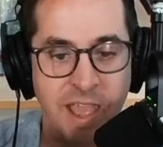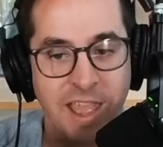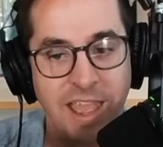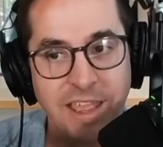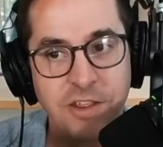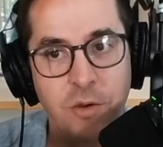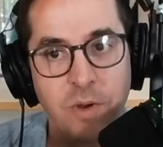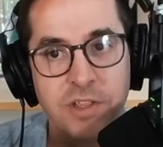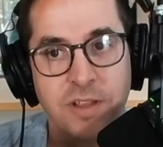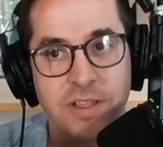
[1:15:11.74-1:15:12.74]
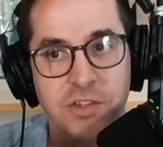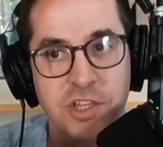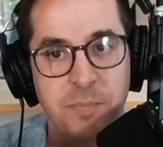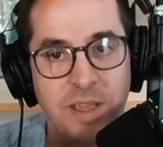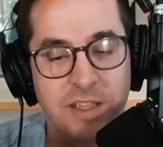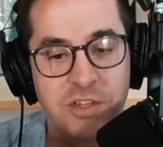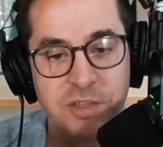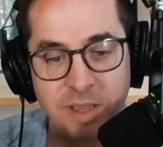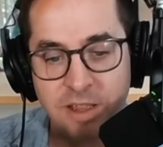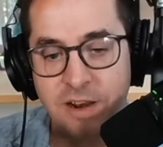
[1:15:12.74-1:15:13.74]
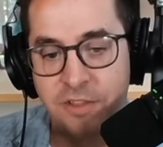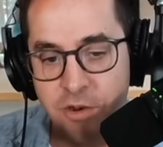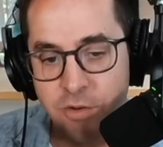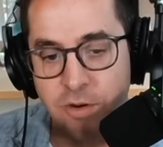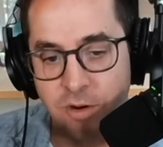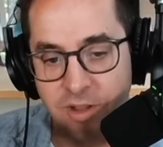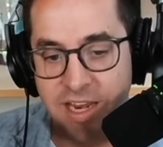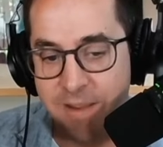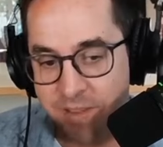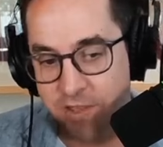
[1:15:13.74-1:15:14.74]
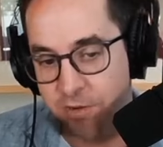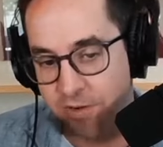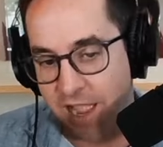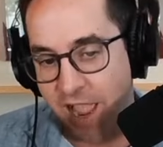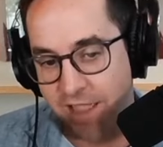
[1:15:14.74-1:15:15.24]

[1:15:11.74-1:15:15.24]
And you know what? Character. She's pick, she's picking on the new girl, and I've been the new guy yeah.